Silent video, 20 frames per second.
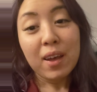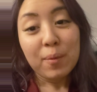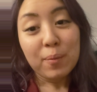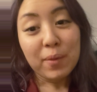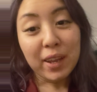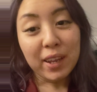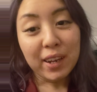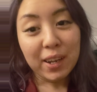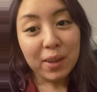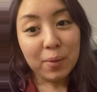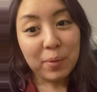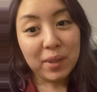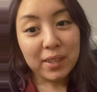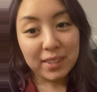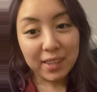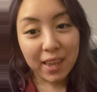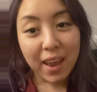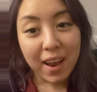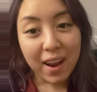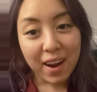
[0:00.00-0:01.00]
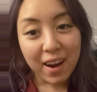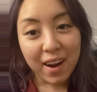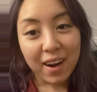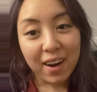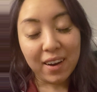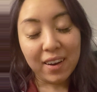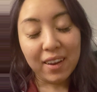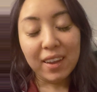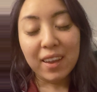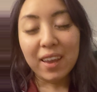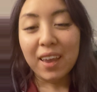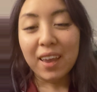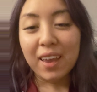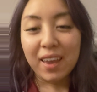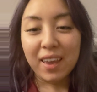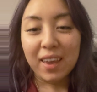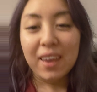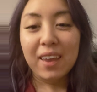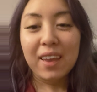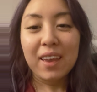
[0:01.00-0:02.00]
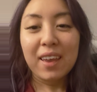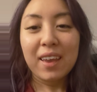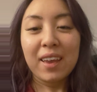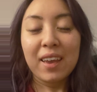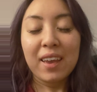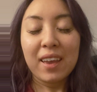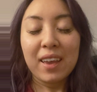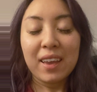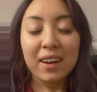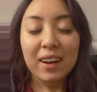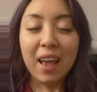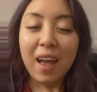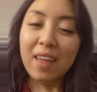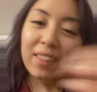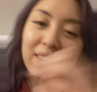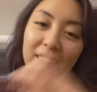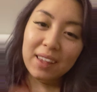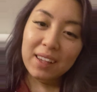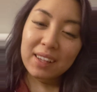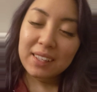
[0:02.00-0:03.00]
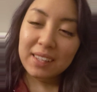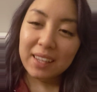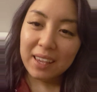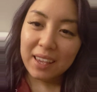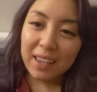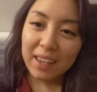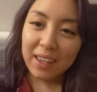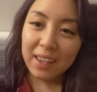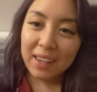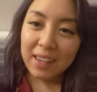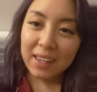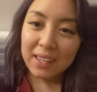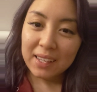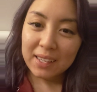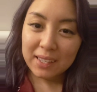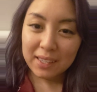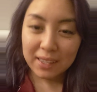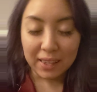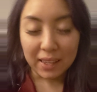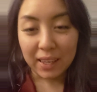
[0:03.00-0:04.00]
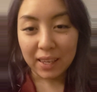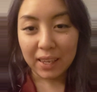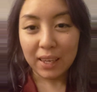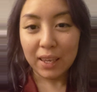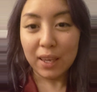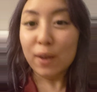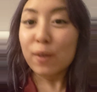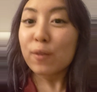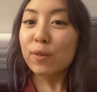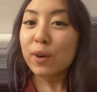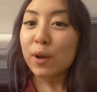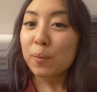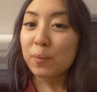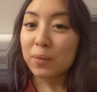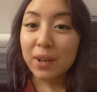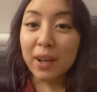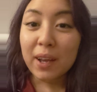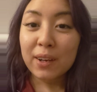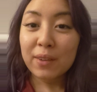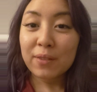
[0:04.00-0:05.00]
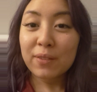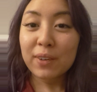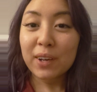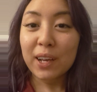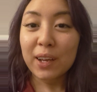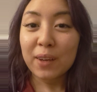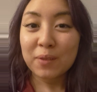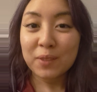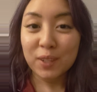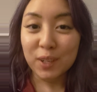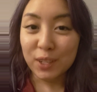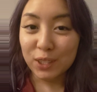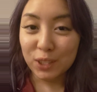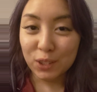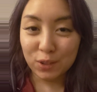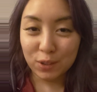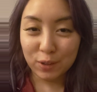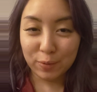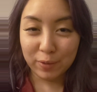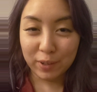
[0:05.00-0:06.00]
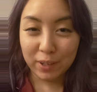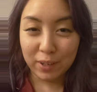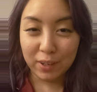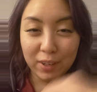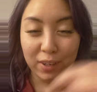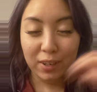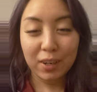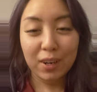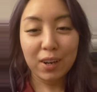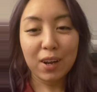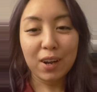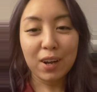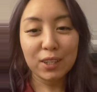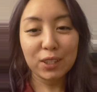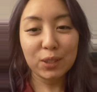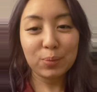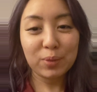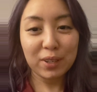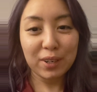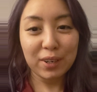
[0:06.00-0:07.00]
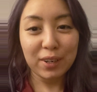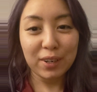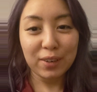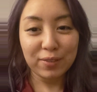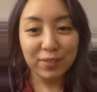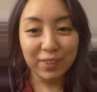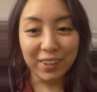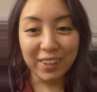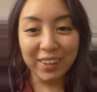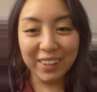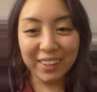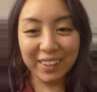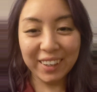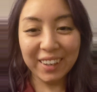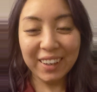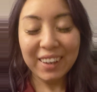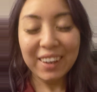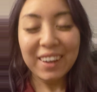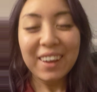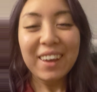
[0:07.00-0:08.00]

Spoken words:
My name is Care, and this is the From 9 to 5 to Entrepreneur vlog.